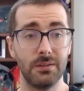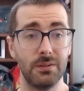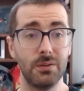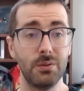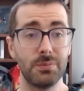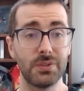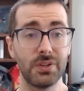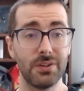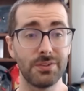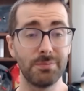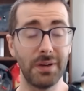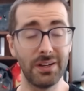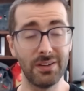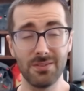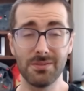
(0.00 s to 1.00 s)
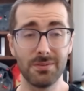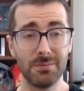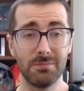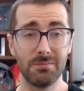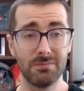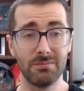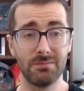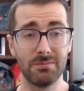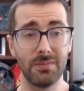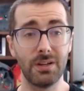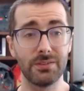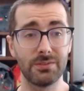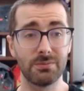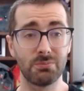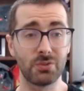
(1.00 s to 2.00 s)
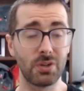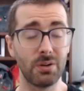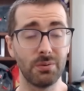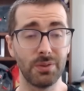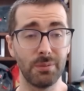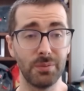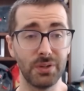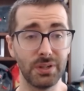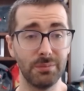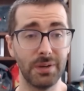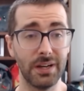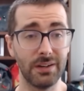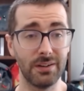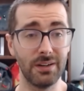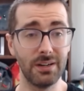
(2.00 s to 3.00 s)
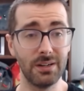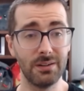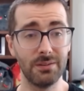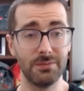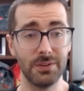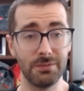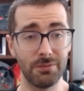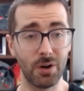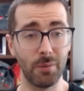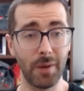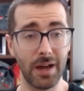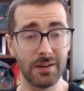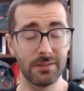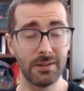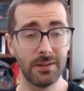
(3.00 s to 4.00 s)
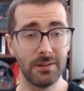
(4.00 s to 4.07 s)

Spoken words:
Oops, all spells. Let's start with the boogeyman of the format.